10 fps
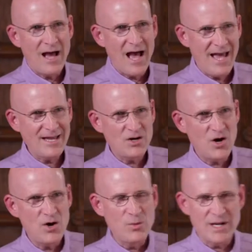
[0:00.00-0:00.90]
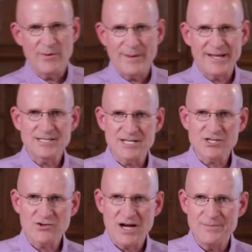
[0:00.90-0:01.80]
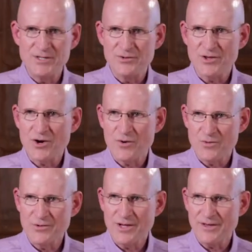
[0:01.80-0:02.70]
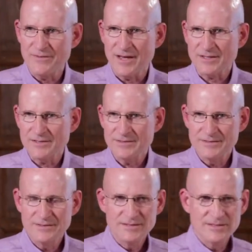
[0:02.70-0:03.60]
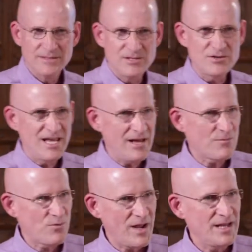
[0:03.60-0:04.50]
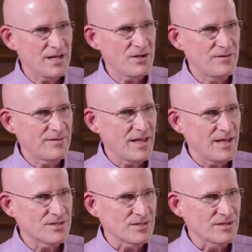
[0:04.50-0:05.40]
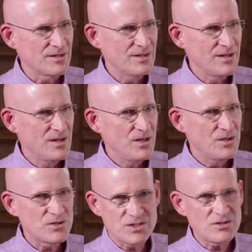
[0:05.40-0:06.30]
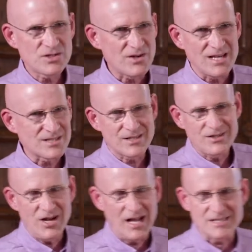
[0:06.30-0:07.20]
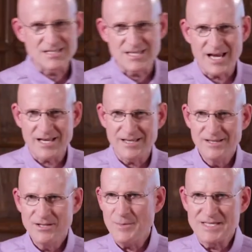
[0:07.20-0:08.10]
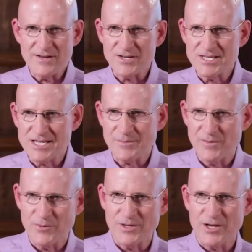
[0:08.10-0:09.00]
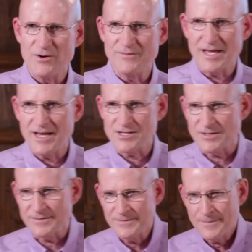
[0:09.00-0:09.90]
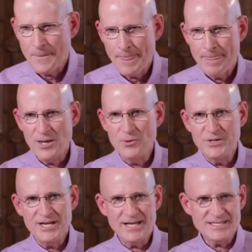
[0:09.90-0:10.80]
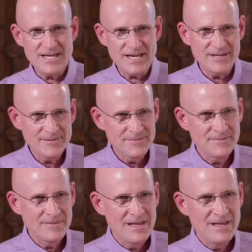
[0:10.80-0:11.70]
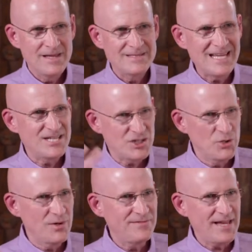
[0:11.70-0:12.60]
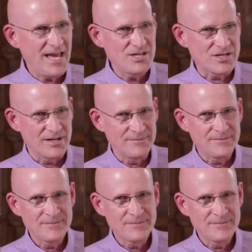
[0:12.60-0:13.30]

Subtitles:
I call what I'm about to describe to you the Corona effect. You get ready to go on vacation. You're so stressed, you're not sick. Nobody's ever sick before they go on vacation. You know when you get sick? Day 2 of vacation.